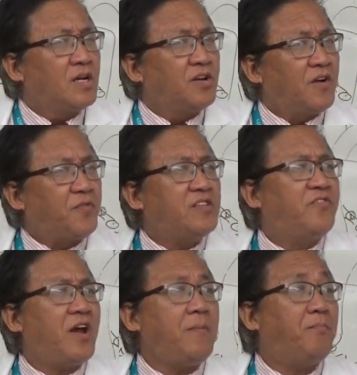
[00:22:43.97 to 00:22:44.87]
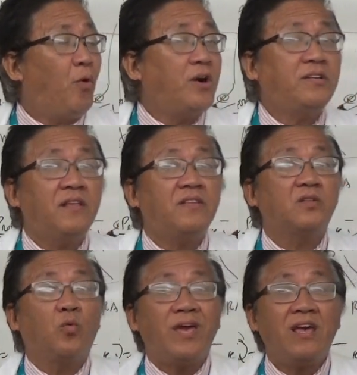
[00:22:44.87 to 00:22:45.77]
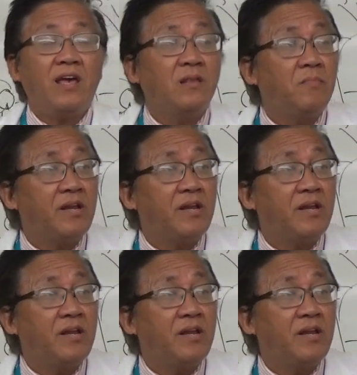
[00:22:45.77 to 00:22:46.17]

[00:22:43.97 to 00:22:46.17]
Therefore, it's very important that we in the